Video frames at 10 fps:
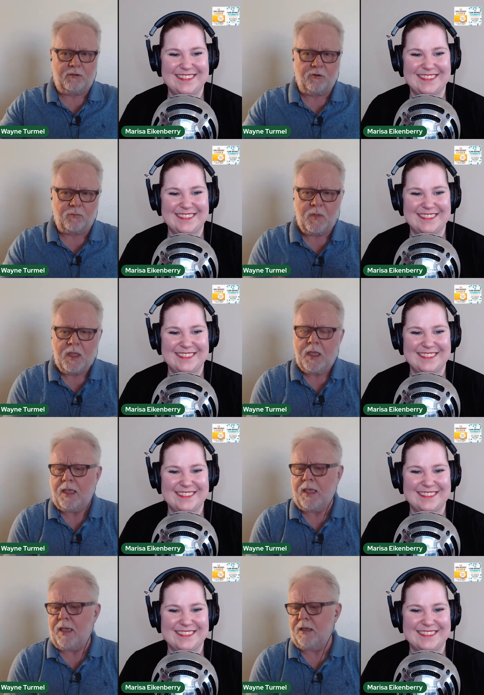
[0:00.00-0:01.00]
Speaker 1: Group
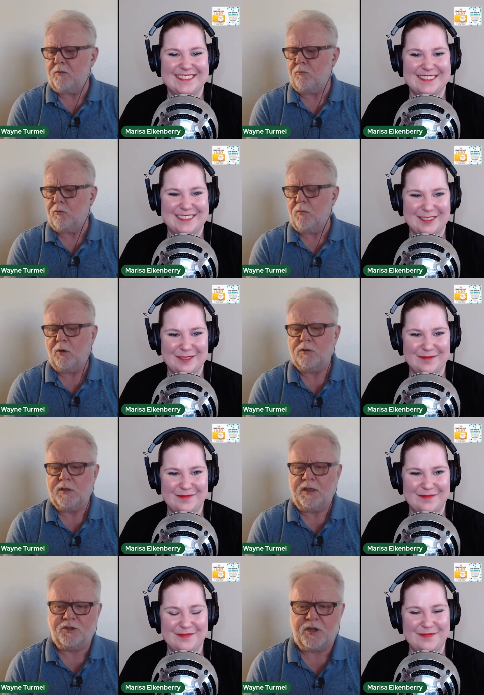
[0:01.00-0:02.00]
and the Remote
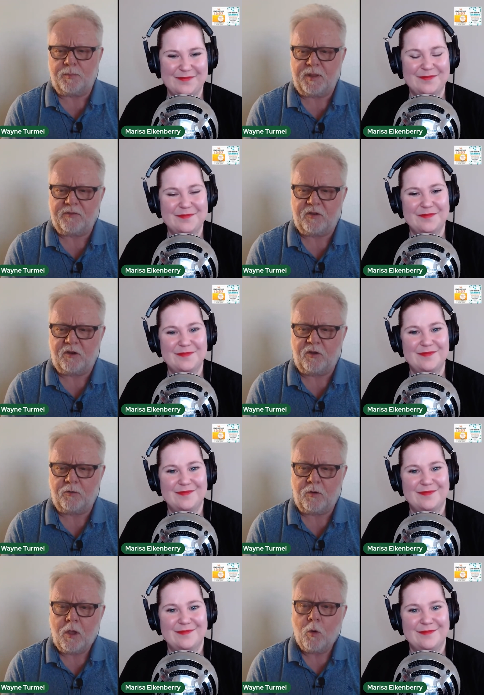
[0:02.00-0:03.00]
Leadership
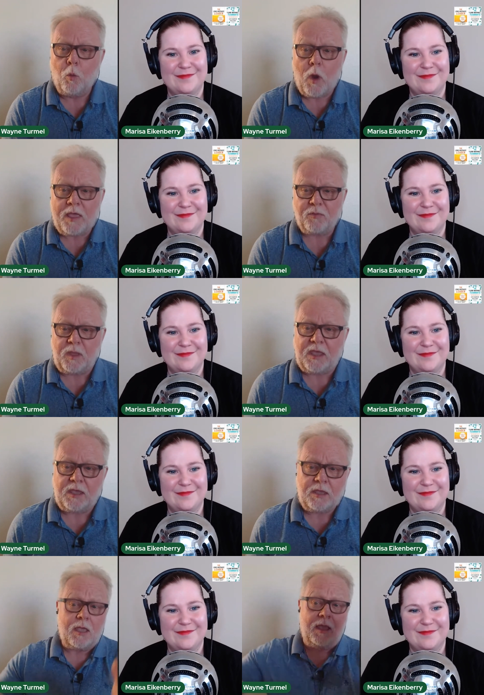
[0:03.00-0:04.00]
Institute. With
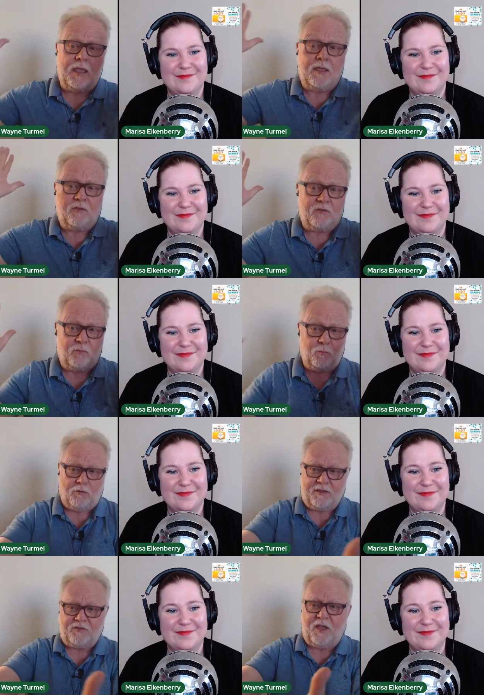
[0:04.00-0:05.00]
me is
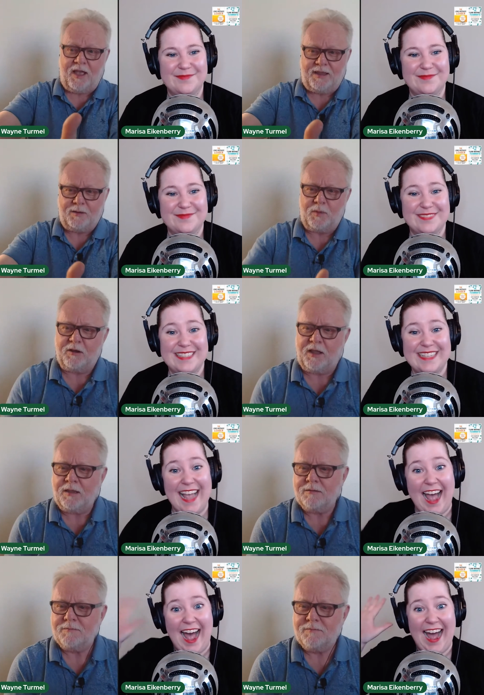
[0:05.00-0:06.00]
Marisa Eikenberry.
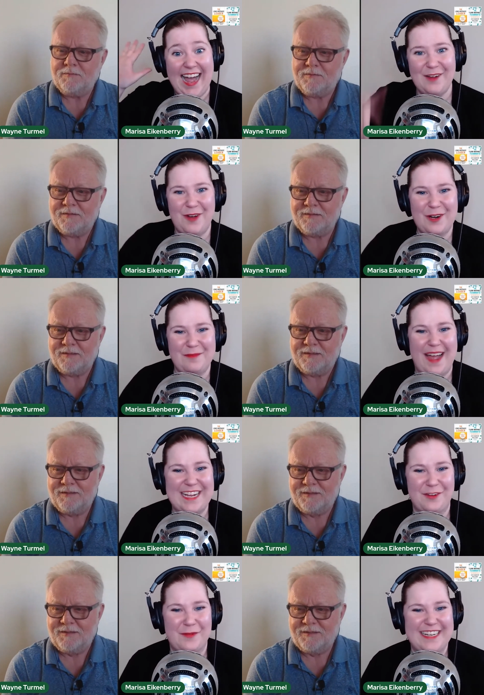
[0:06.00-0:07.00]
Speaker 2: Hi, welcome back,
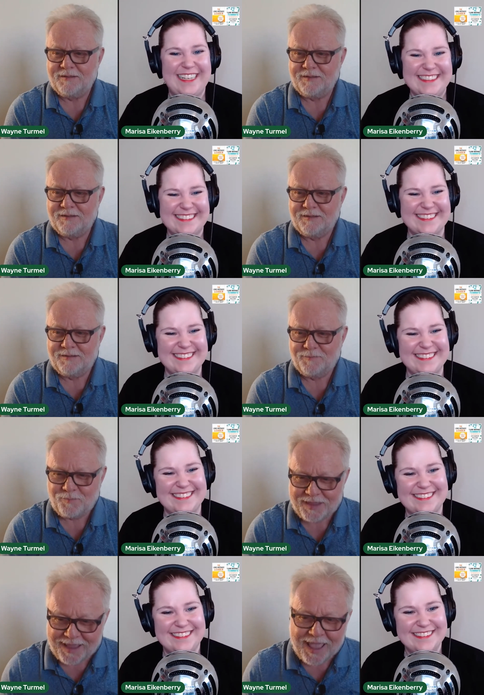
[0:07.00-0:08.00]
everybody.
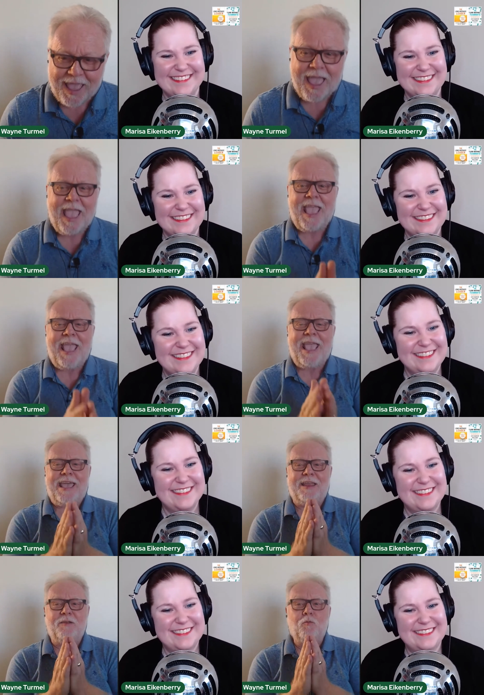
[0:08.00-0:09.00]

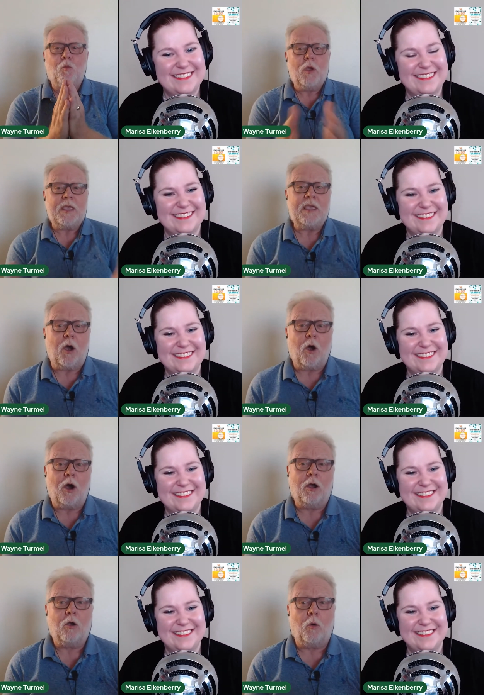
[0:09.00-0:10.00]
Speaker 1: And we
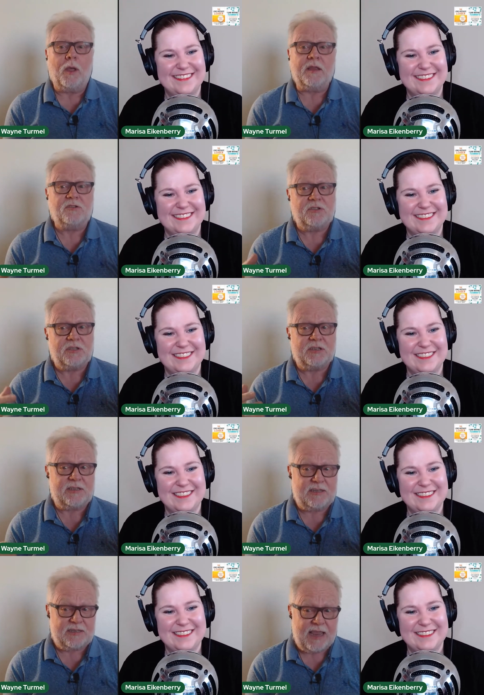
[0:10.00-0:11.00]
are going
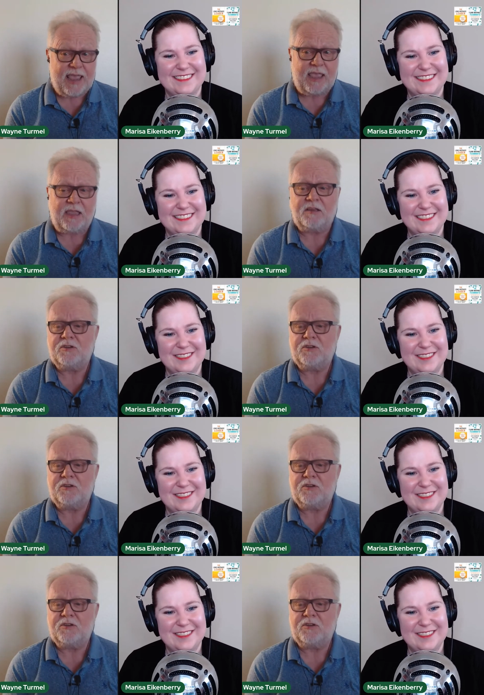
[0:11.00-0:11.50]
today